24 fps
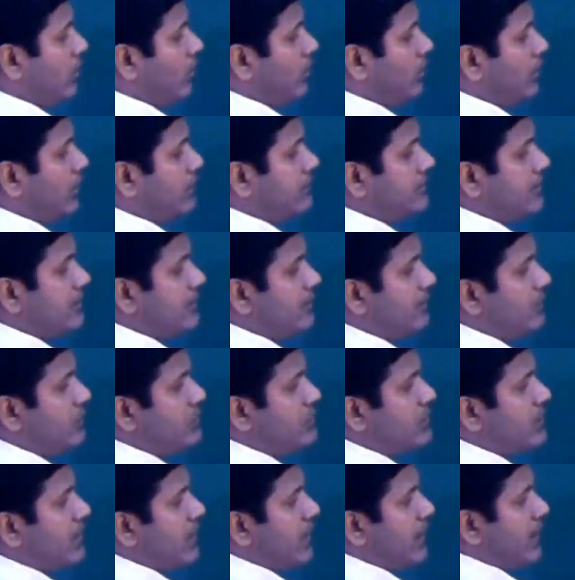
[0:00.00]
That's the
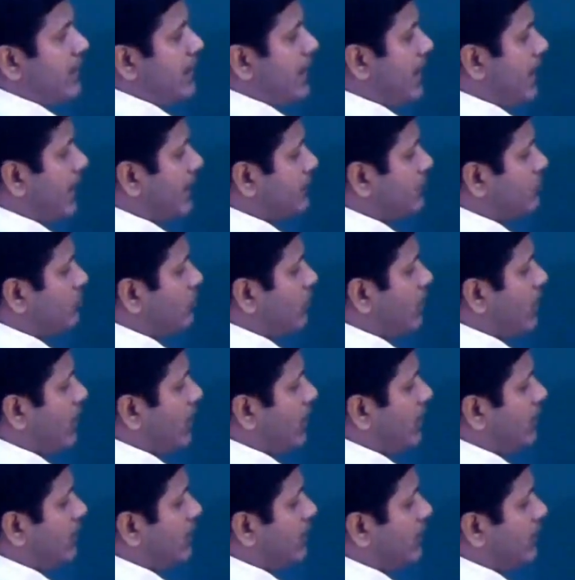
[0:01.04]
division line,
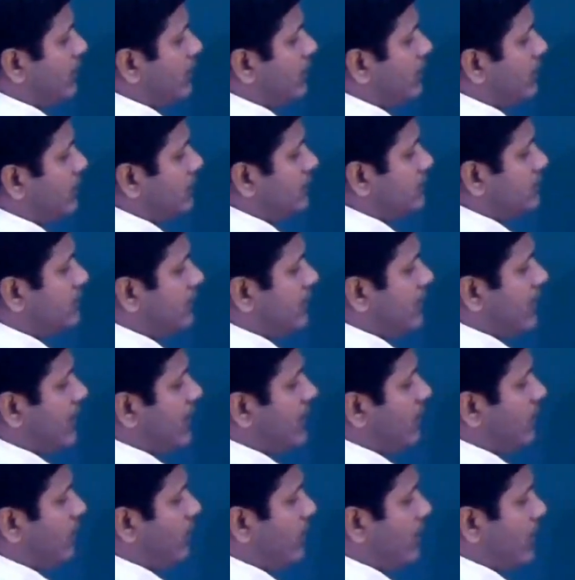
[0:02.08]
xy. See
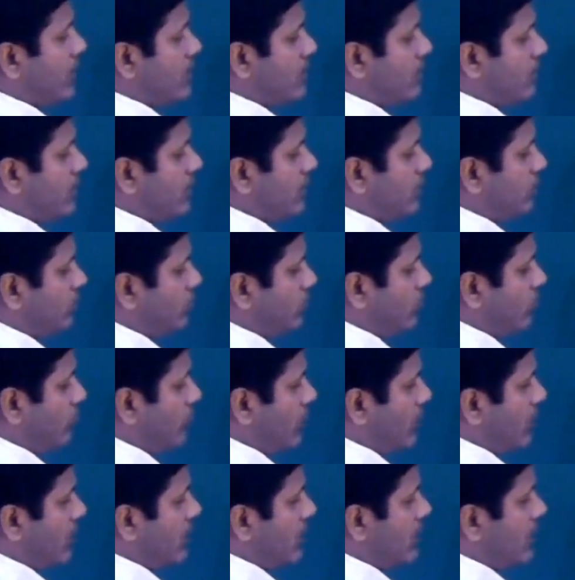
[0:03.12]
that? Or in other words,
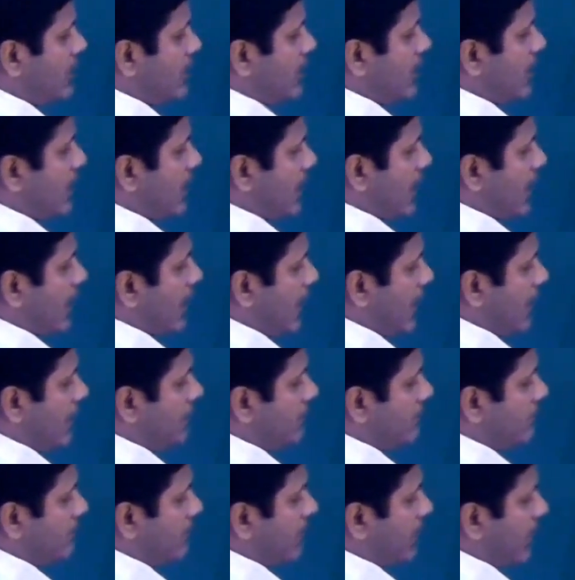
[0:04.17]

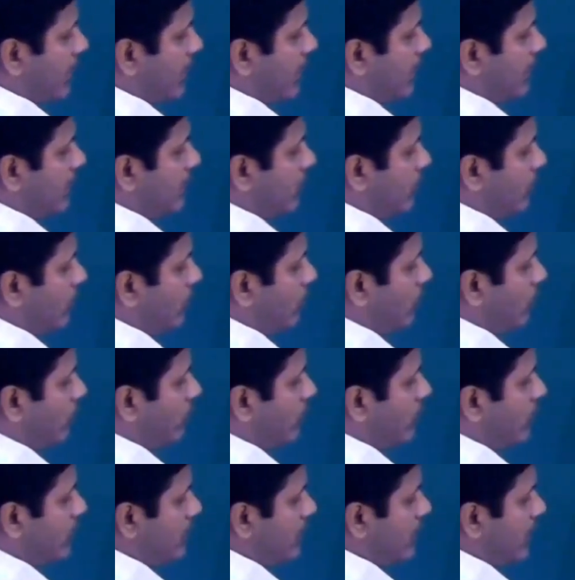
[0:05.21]
3mn
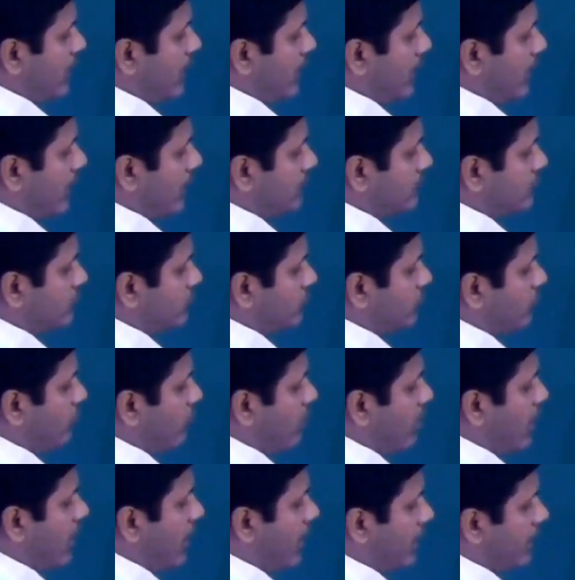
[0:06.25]
over
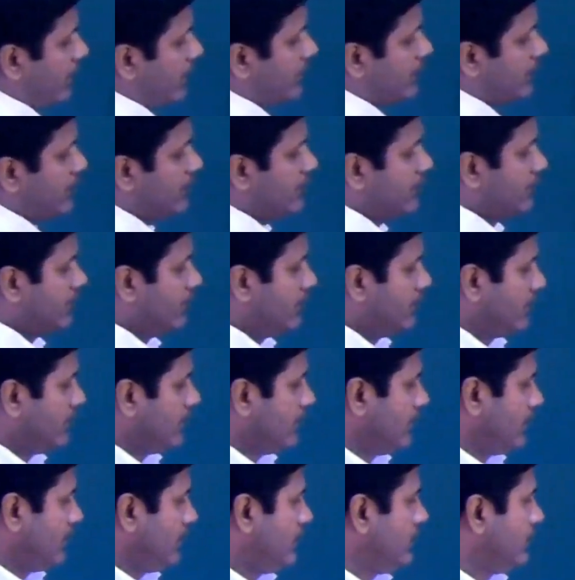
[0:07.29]
xy.
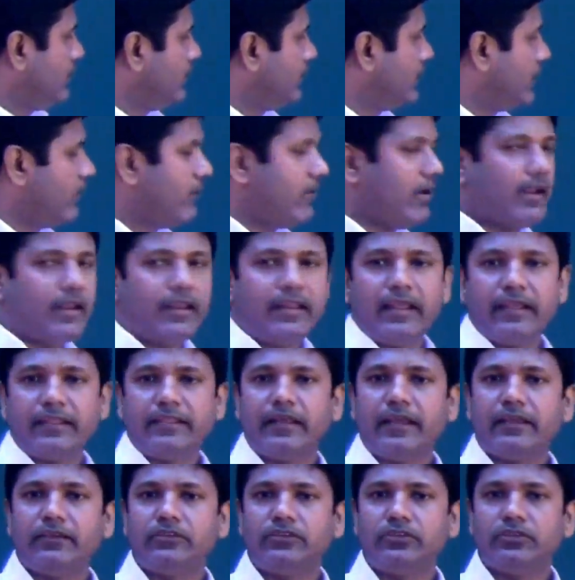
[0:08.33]
You can write it like
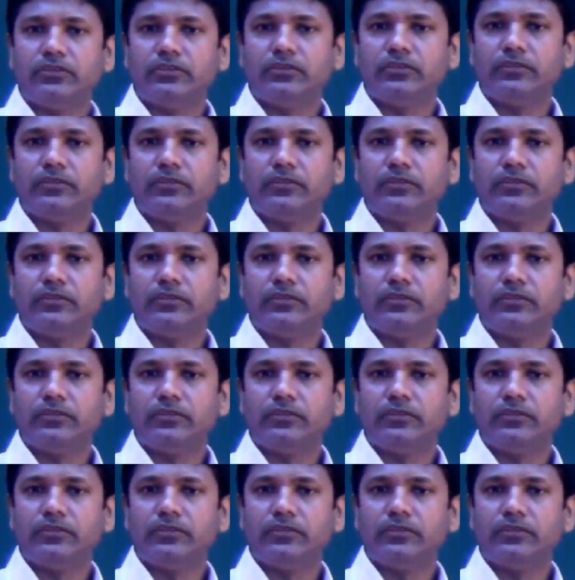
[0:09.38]
that too.